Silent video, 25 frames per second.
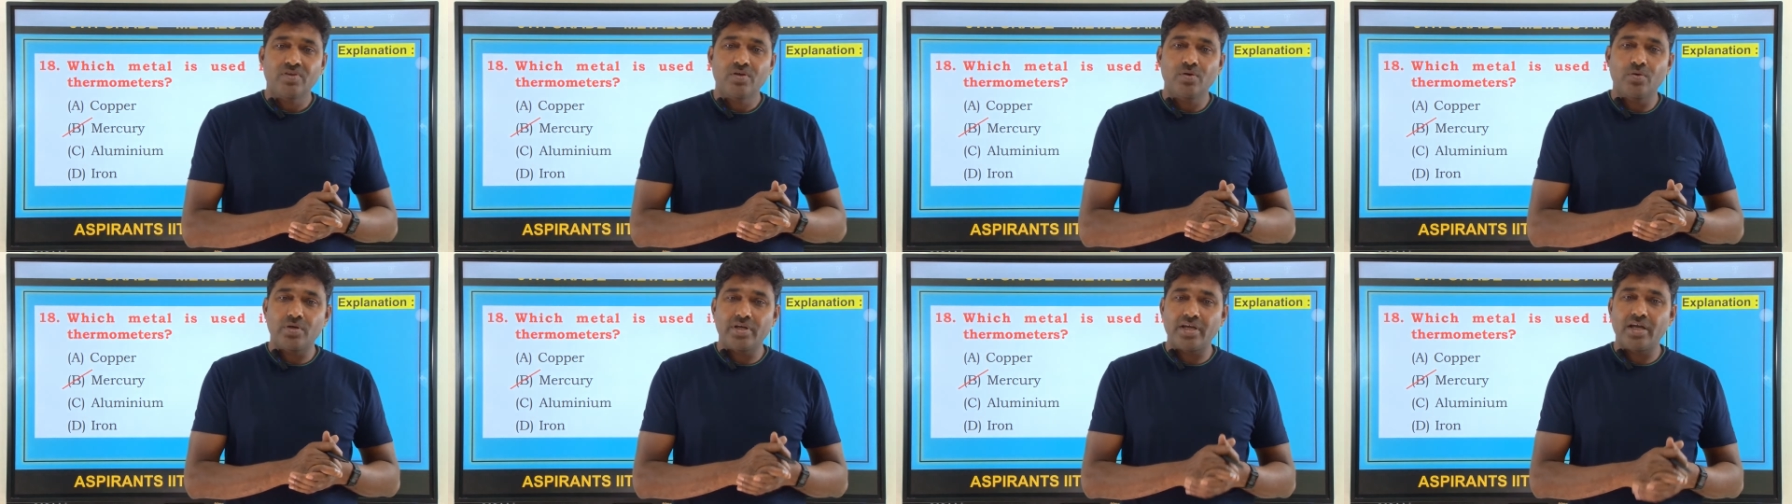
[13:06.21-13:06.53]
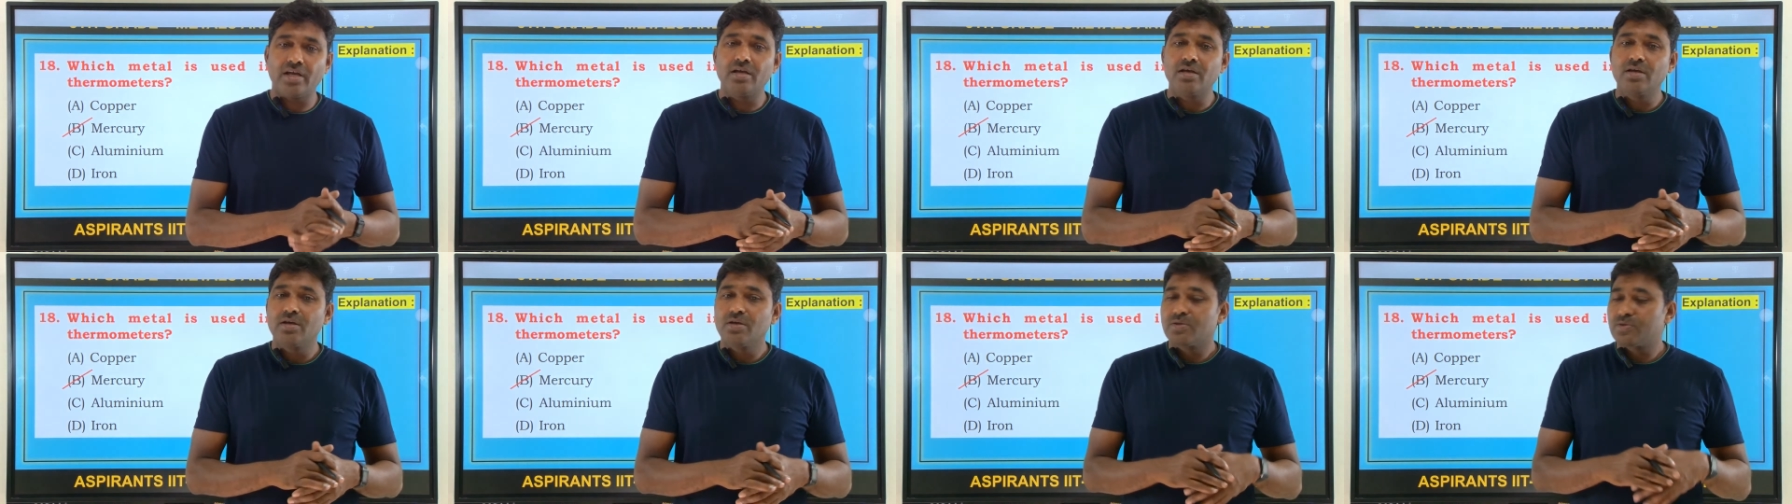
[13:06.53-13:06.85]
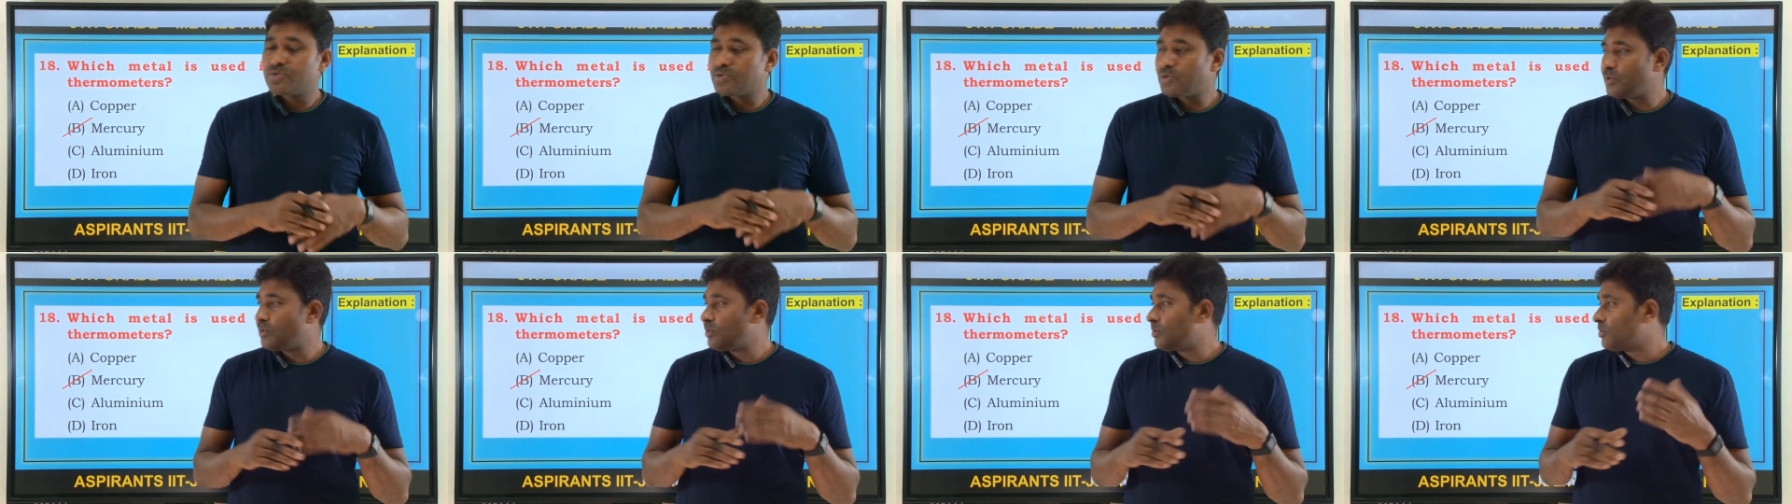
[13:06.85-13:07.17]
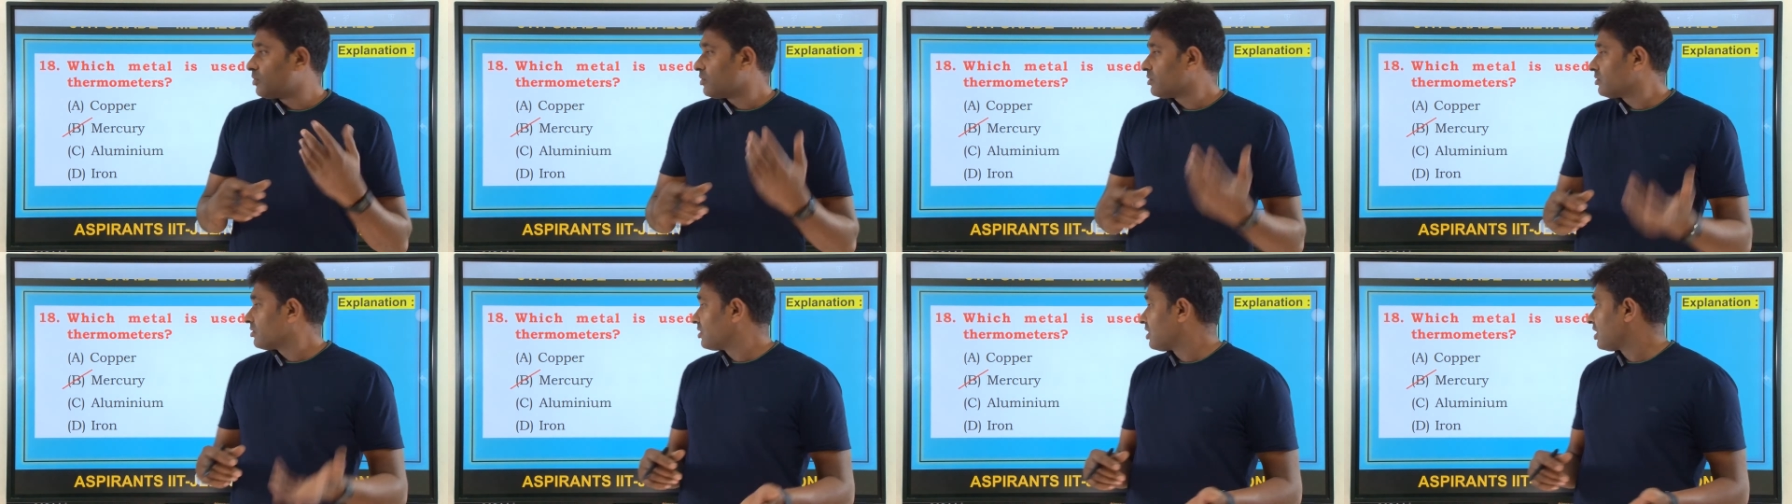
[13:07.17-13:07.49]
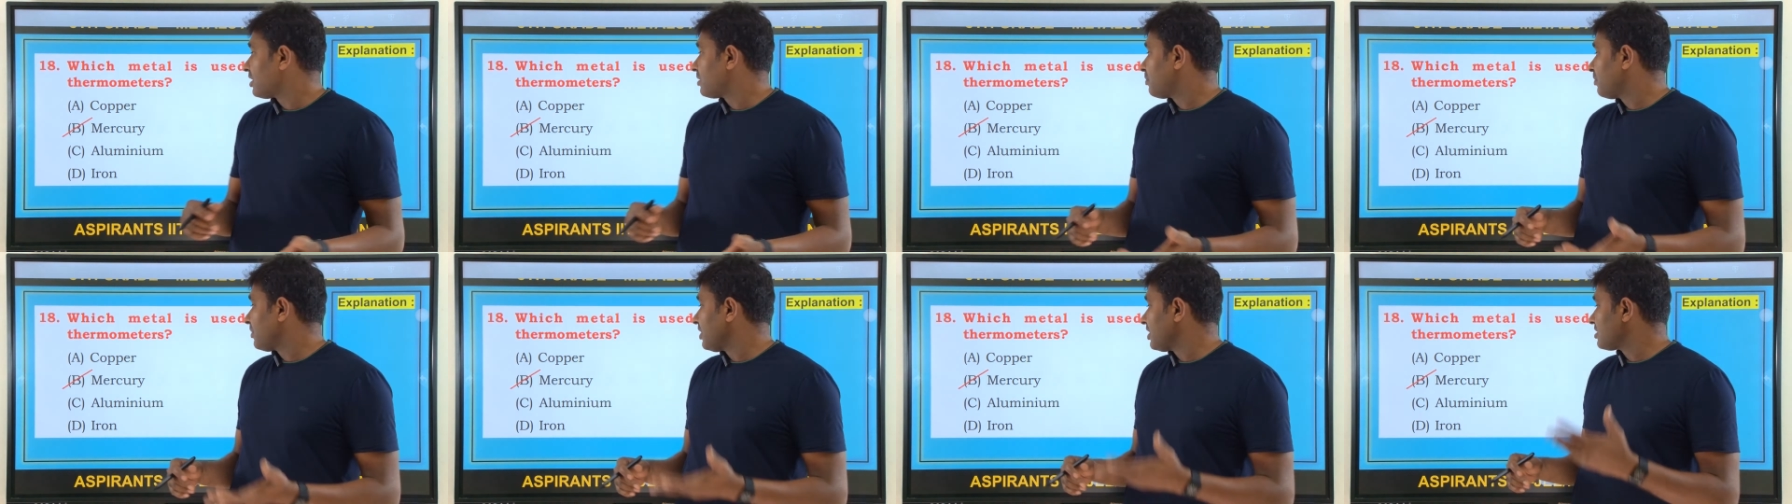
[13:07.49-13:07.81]
Okay, so
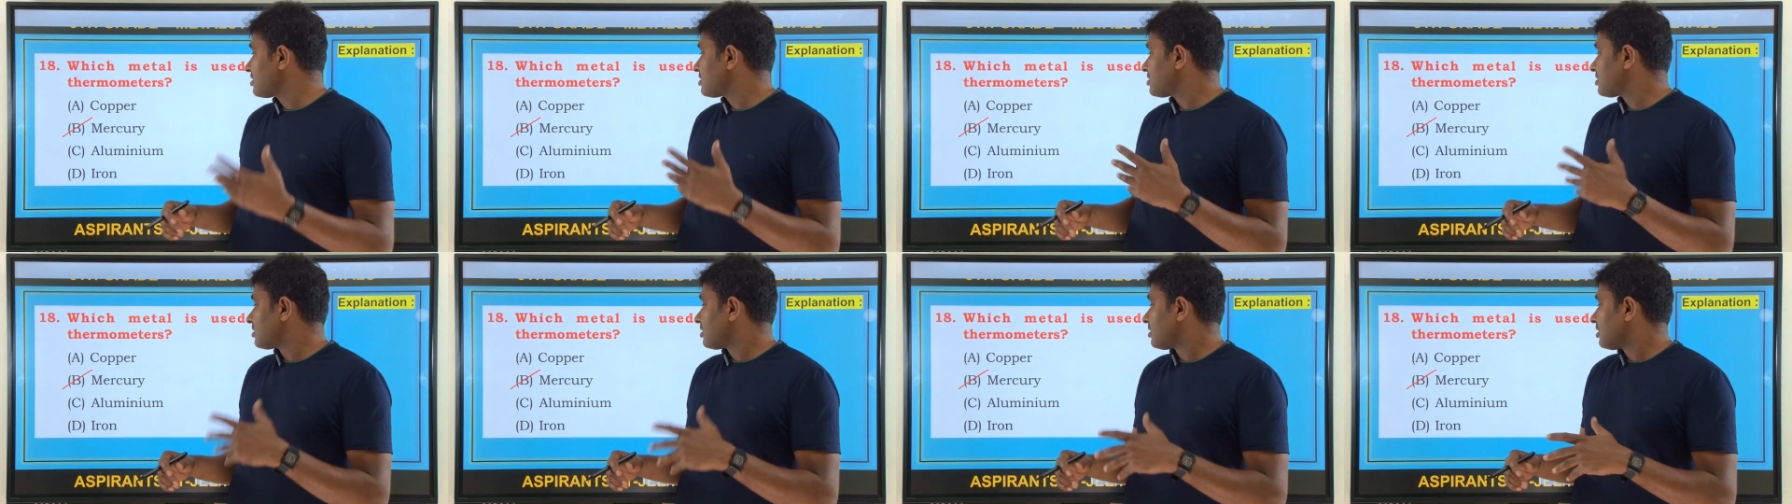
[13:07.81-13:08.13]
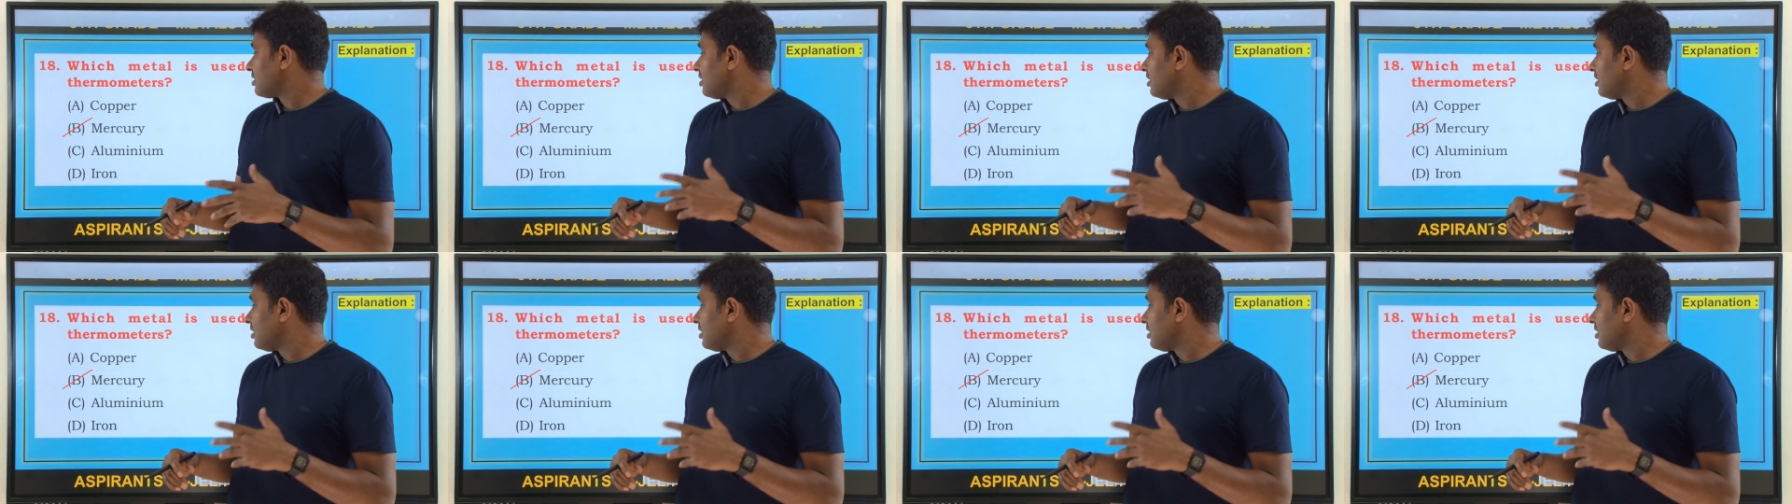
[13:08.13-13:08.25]
that means